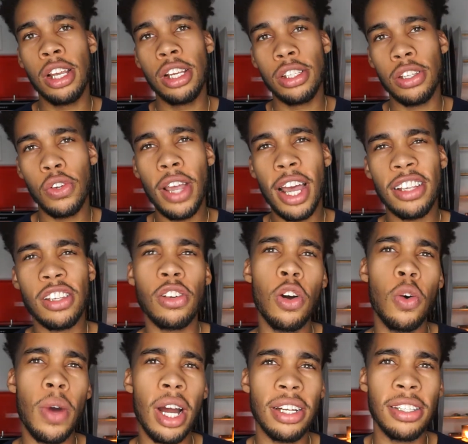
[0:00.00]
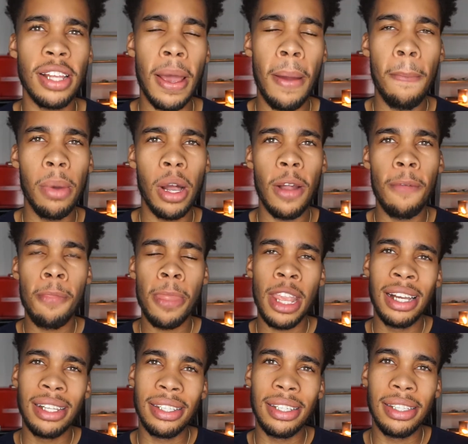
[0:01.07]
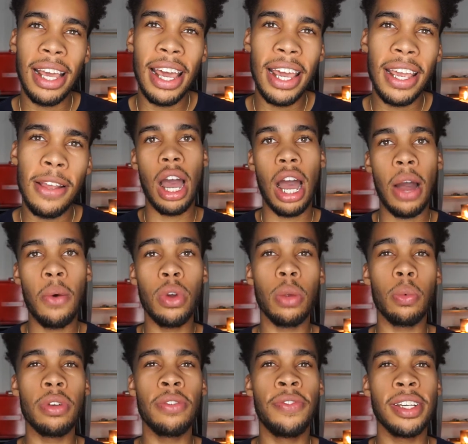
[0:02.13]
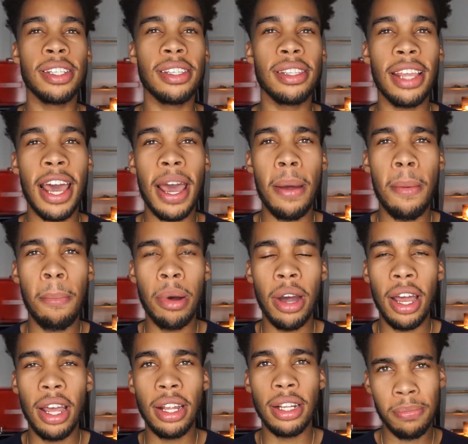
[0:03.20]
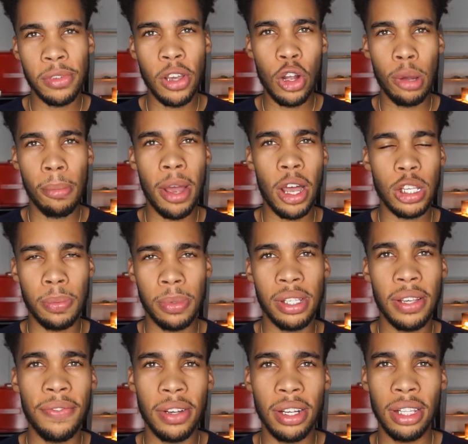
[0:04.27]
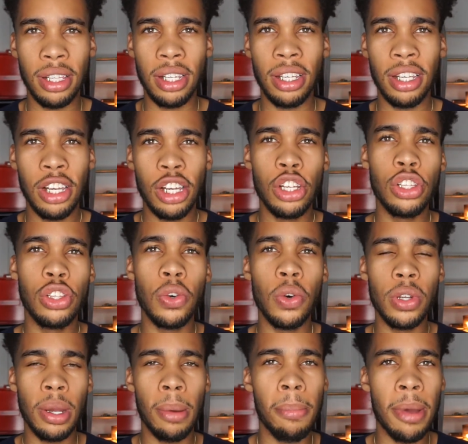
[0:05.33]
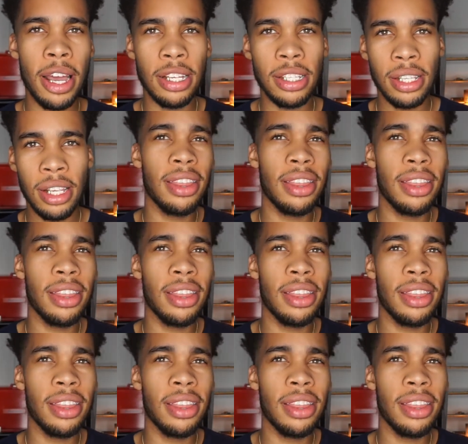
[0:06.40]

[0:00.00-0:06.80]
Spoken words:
So you guys can go watch that. But today I want to revisit that, but talk about specifically doing your best.